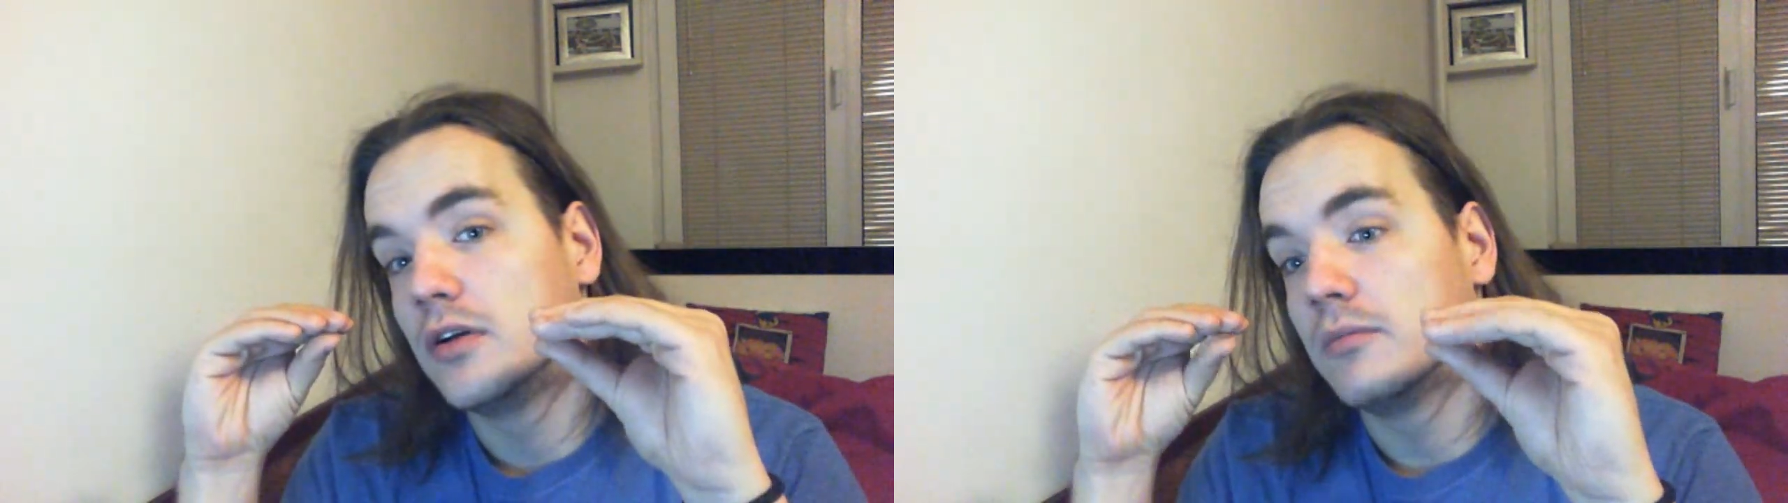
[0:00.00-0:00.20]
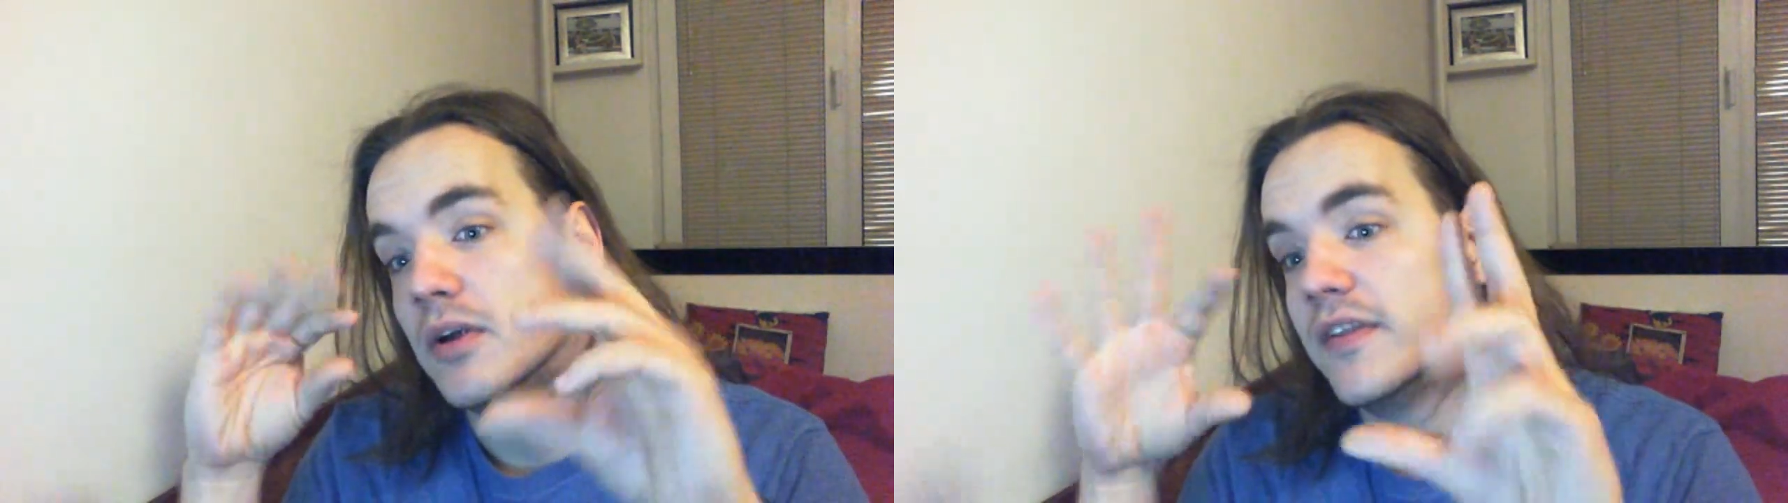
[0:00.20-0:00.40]

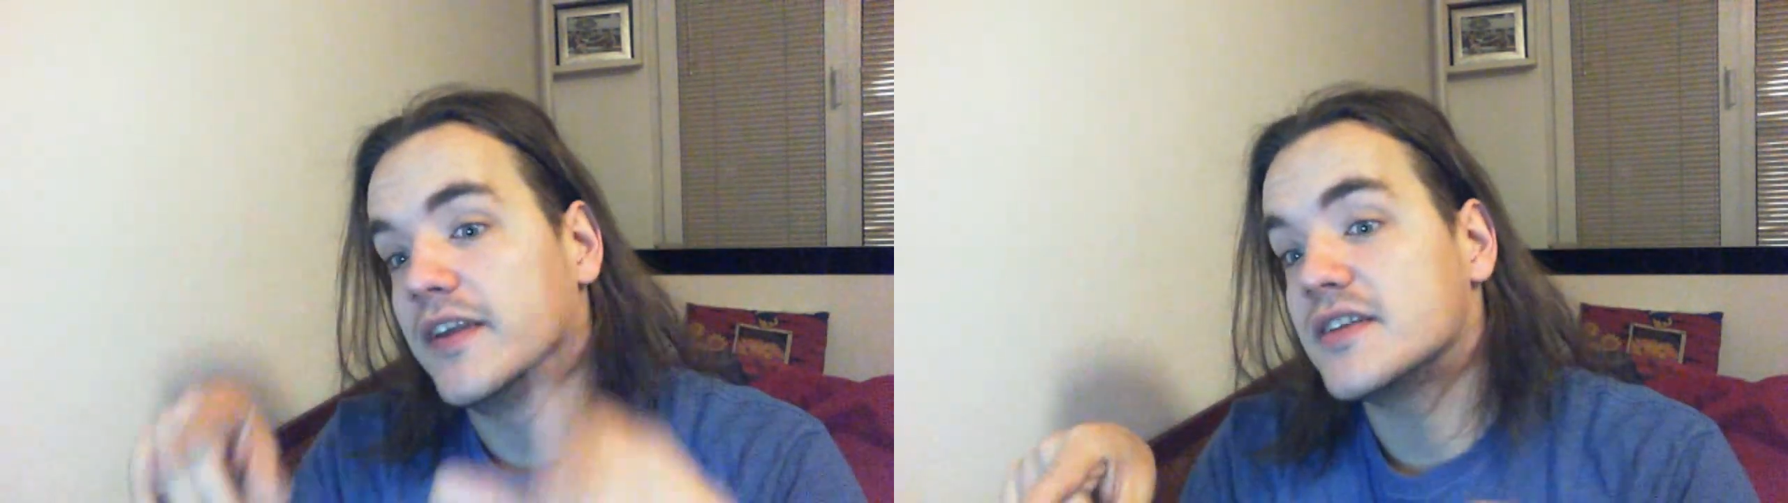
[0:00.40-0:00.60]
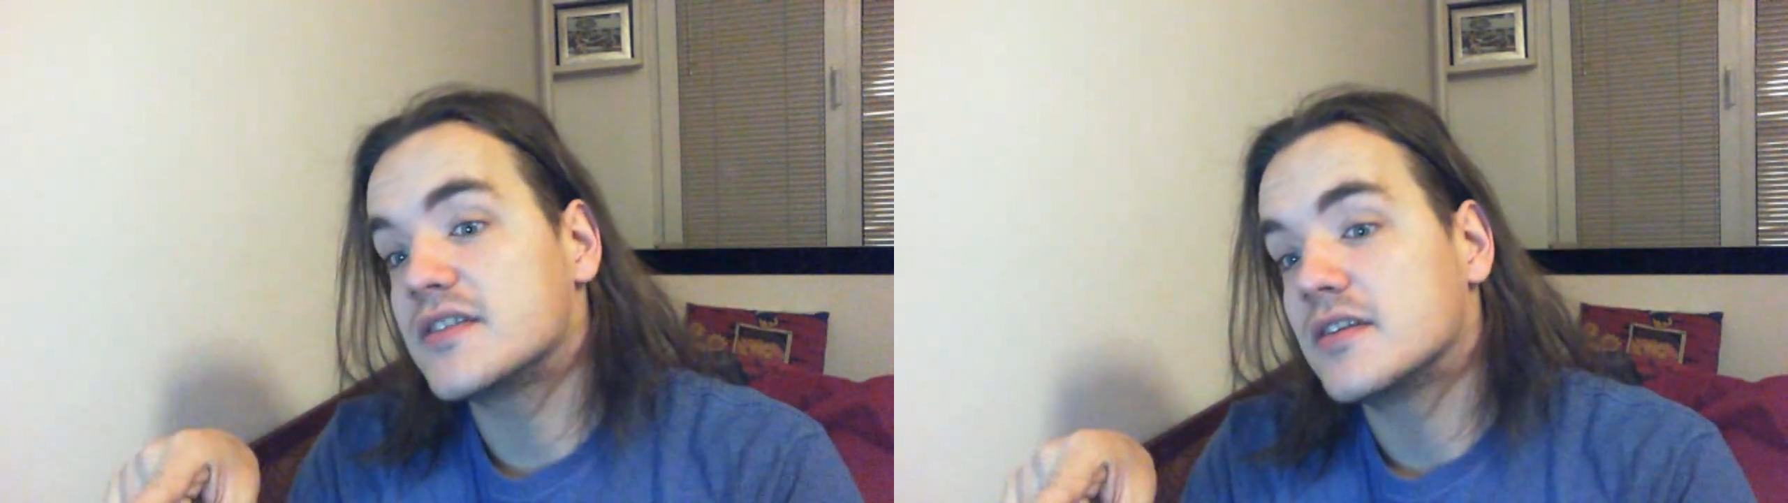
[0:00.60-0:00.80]
But
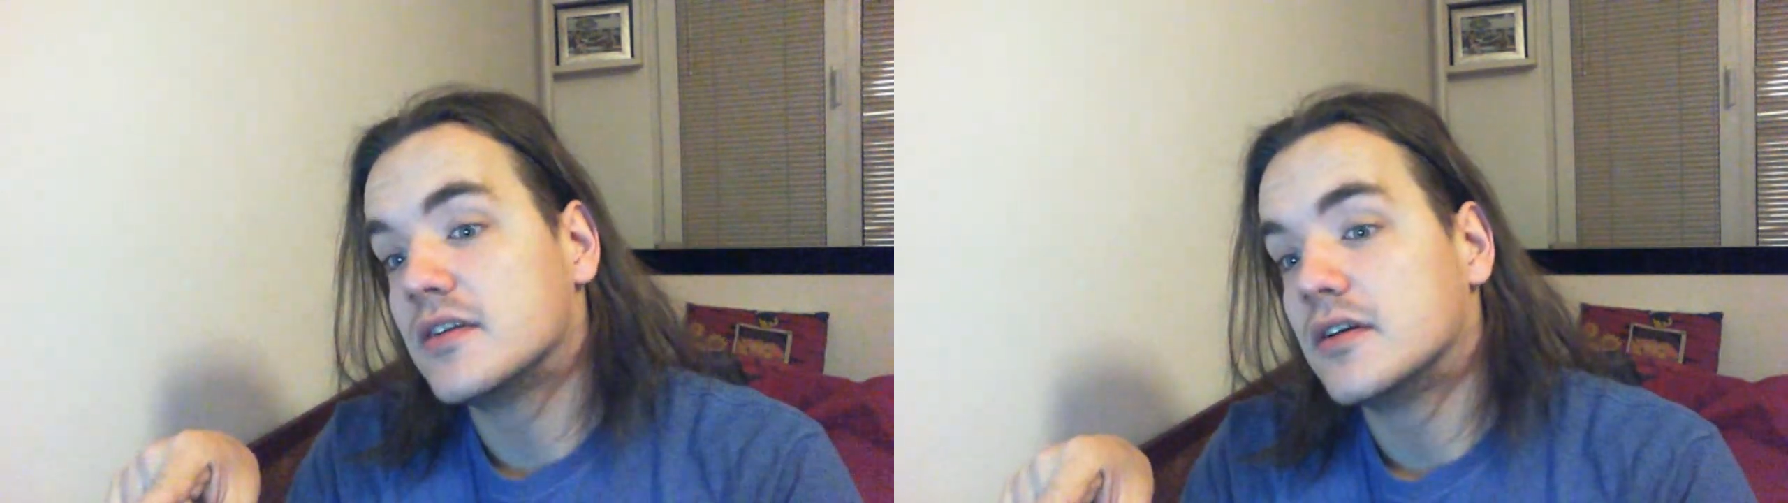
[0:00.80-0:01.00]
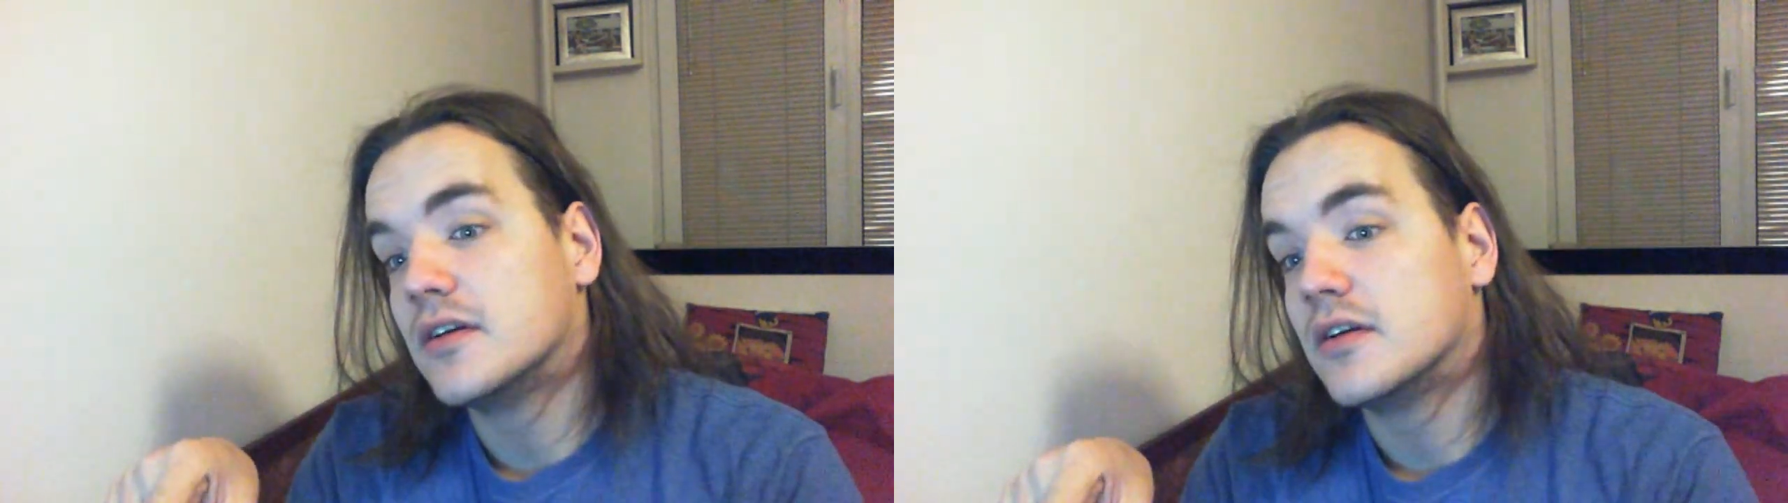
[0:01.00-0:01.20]
this,
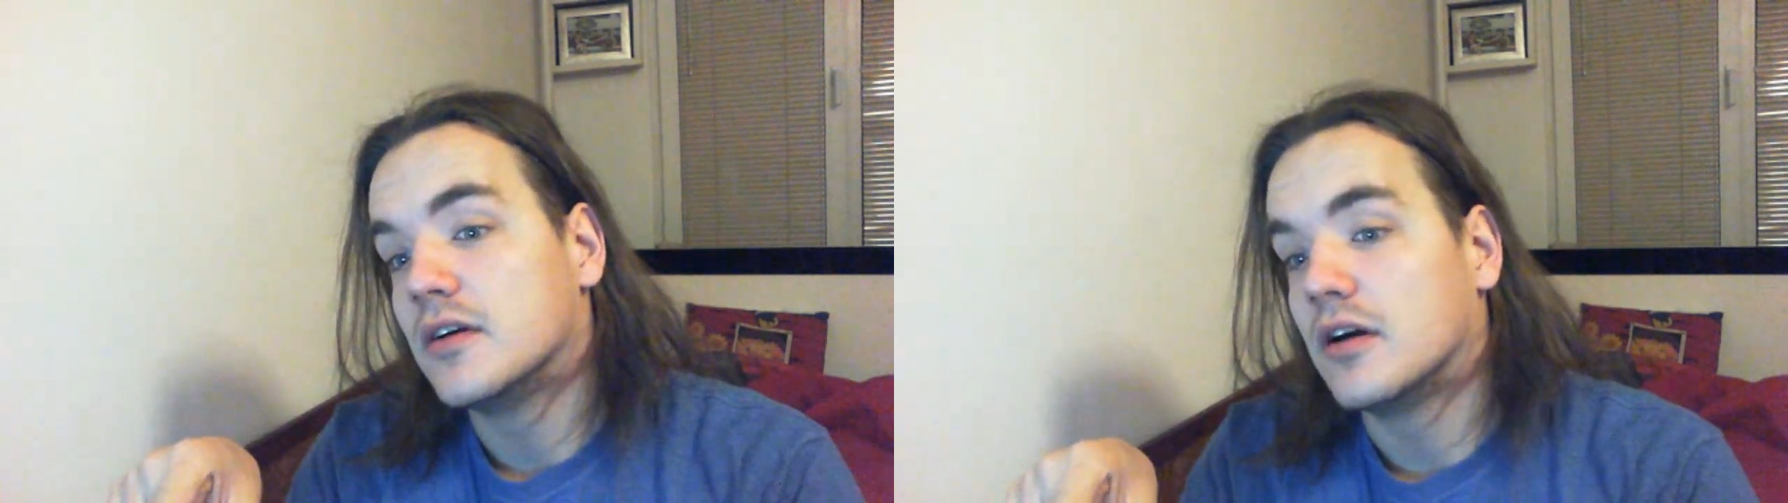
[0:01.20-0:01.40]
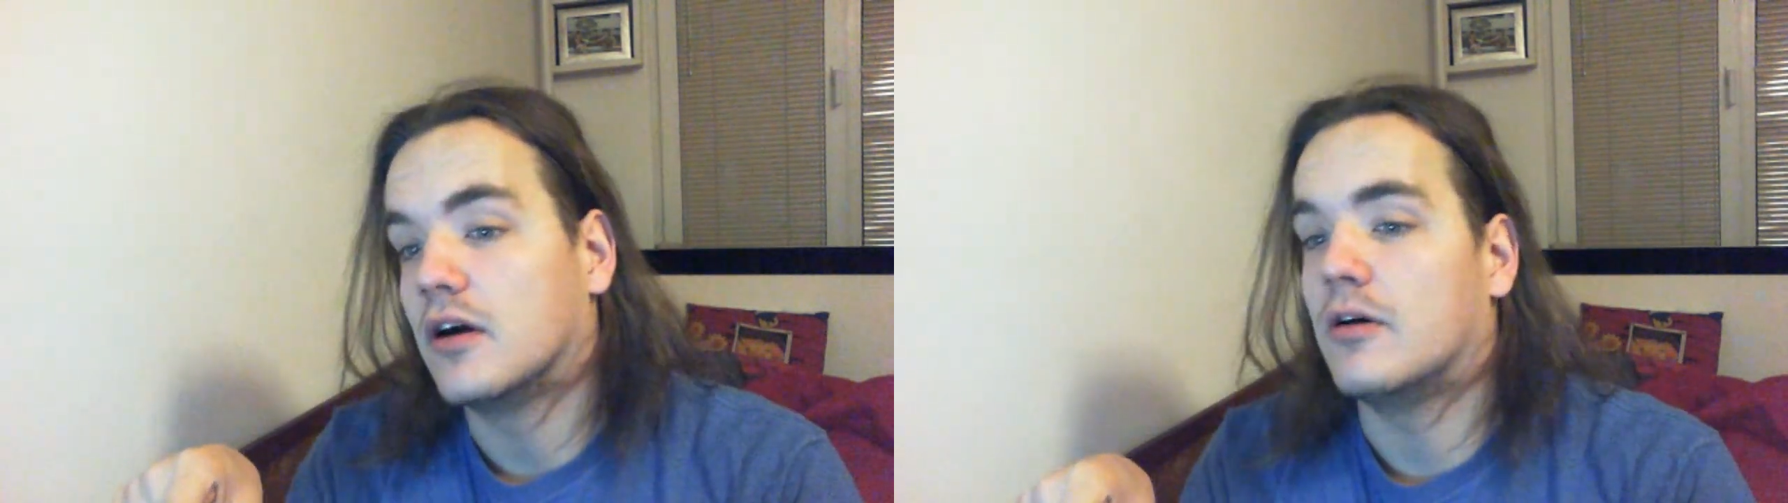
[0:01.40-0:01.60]

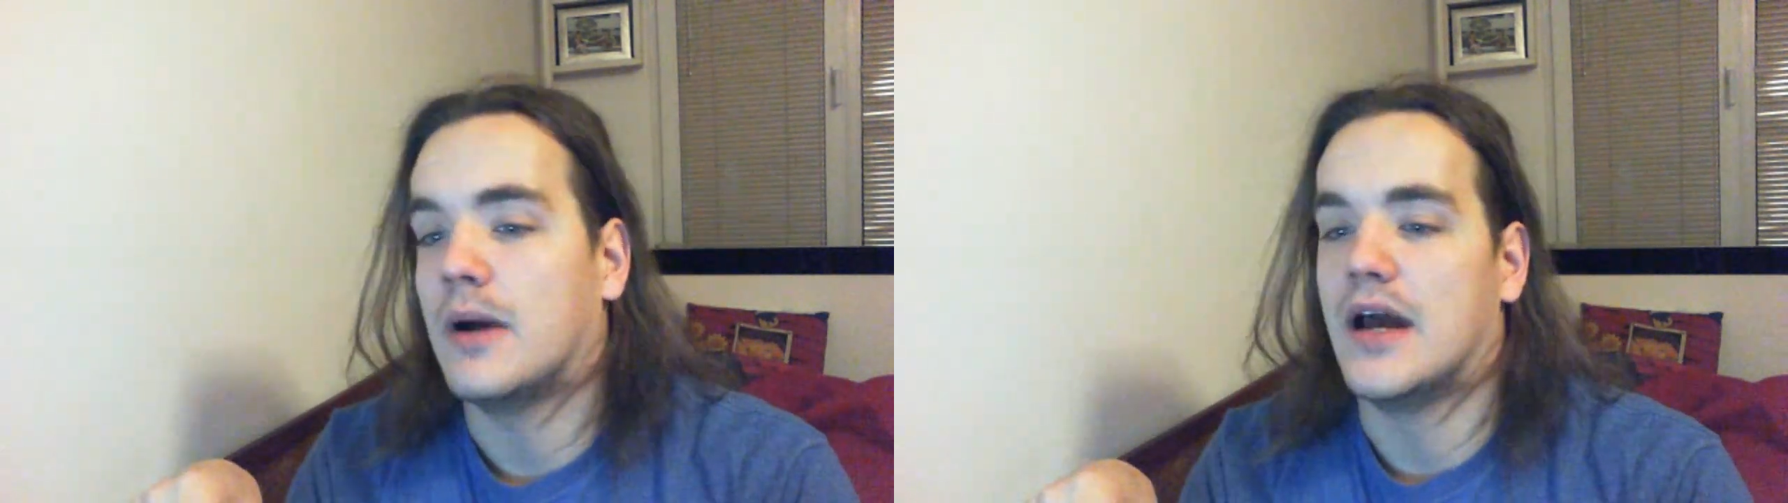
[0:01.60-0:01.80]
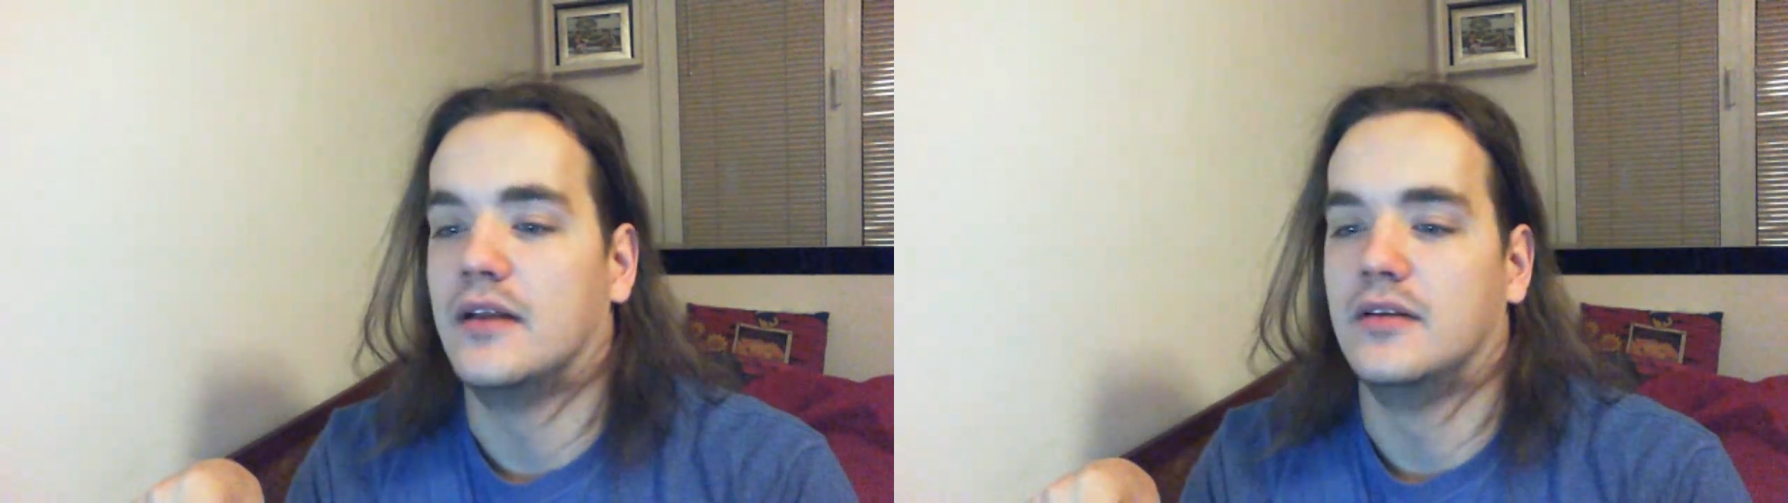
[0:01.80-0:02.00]
oh man.